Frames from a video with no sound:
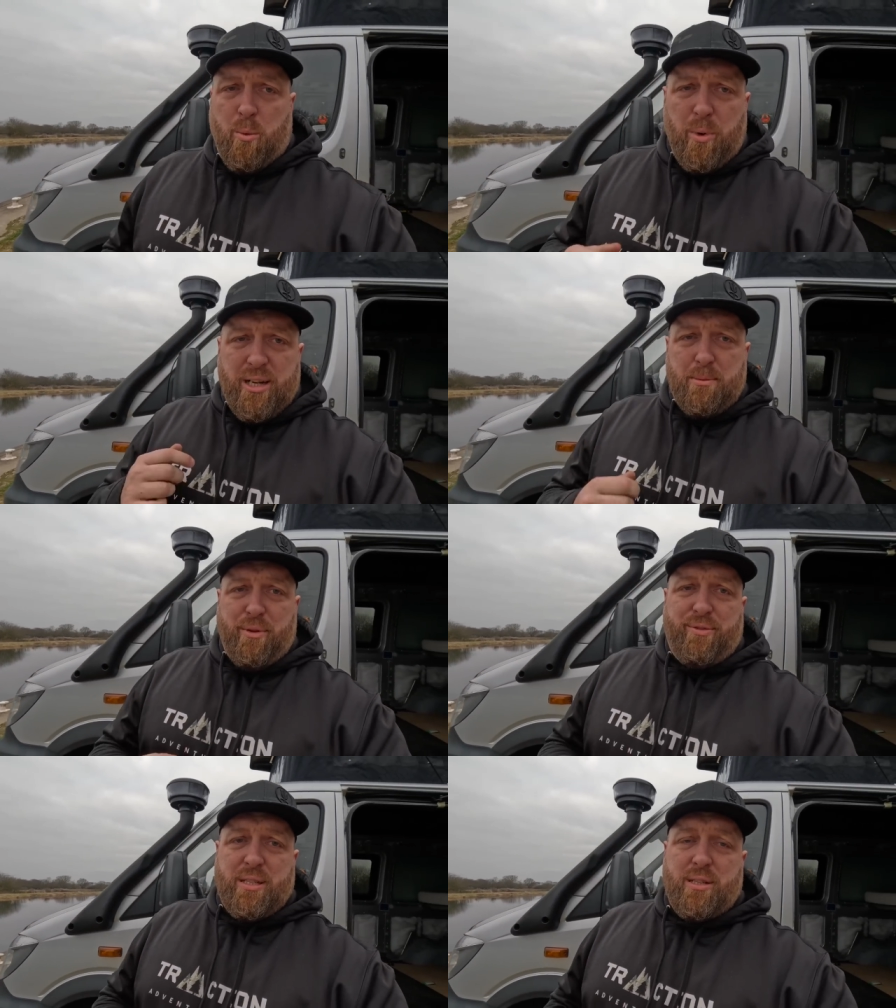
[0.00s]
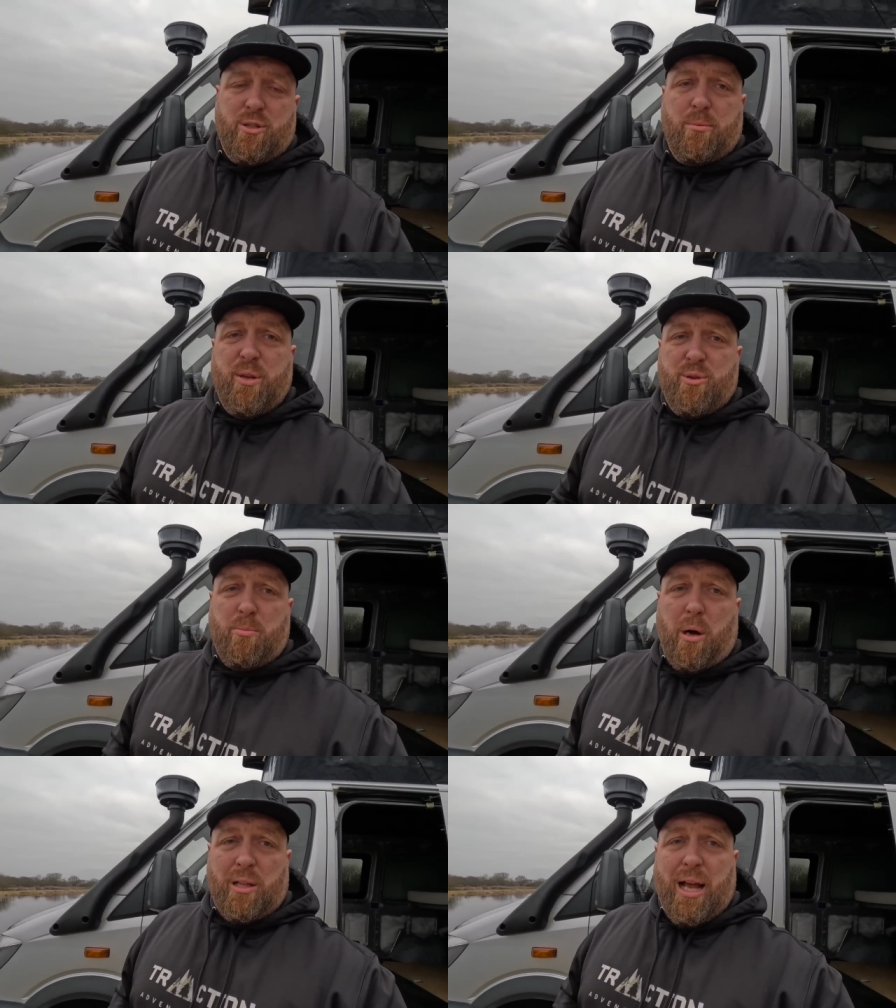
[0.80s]
We're going to be fitting some new
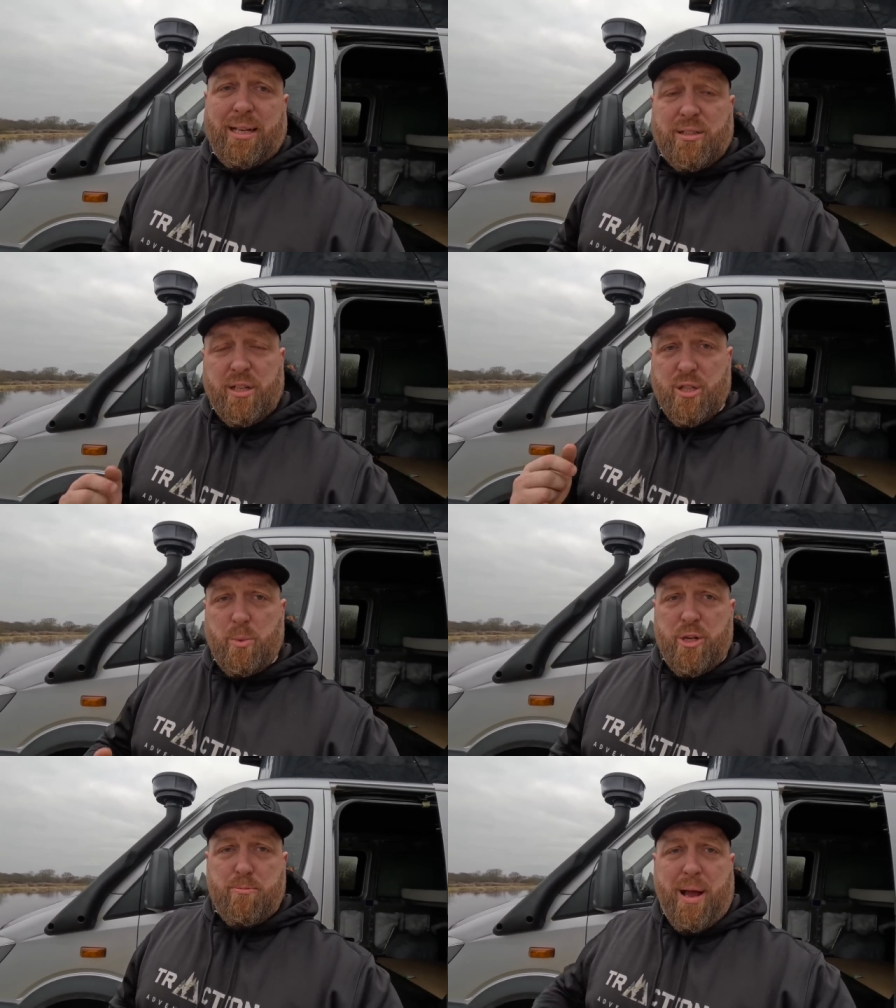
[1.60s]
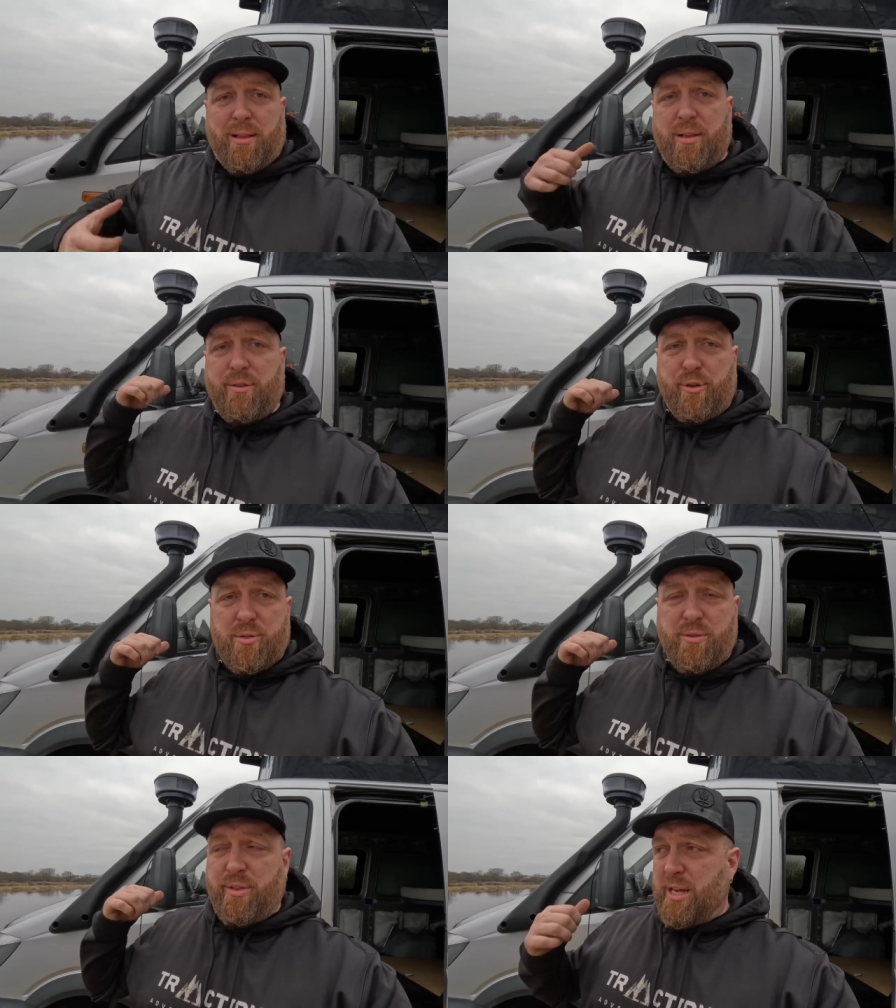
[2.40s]
spotlights and a switch panel in the
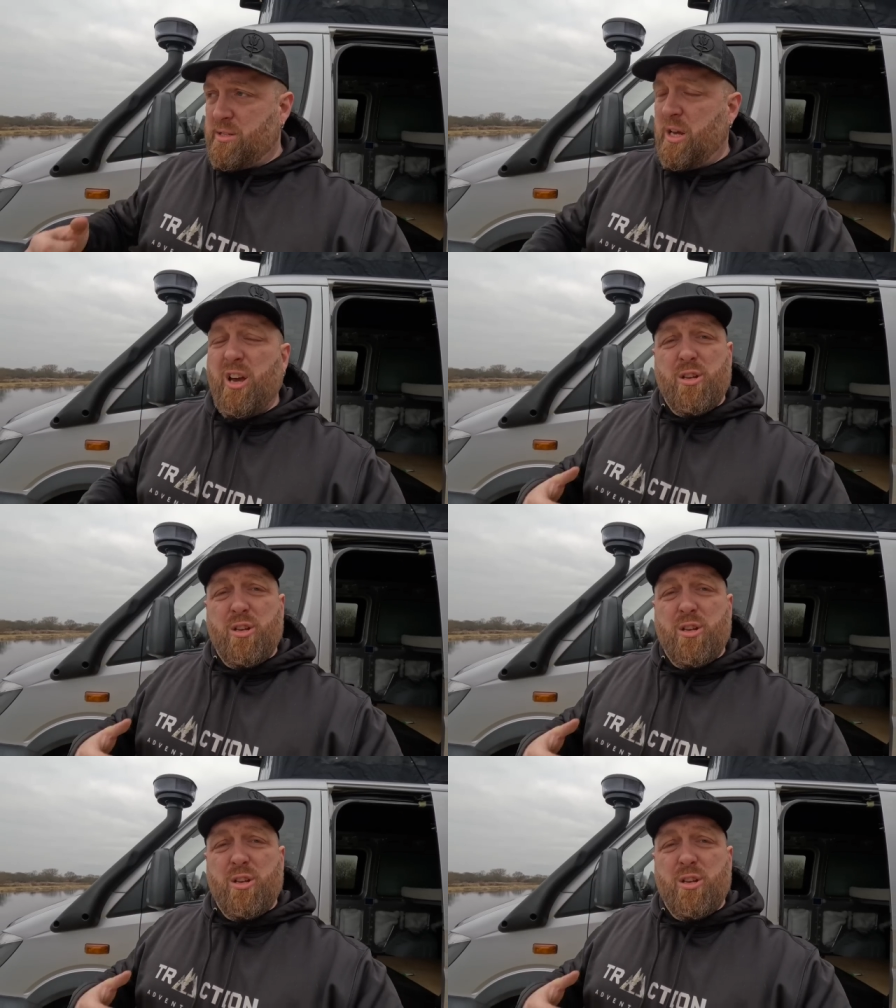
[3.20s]
front of this.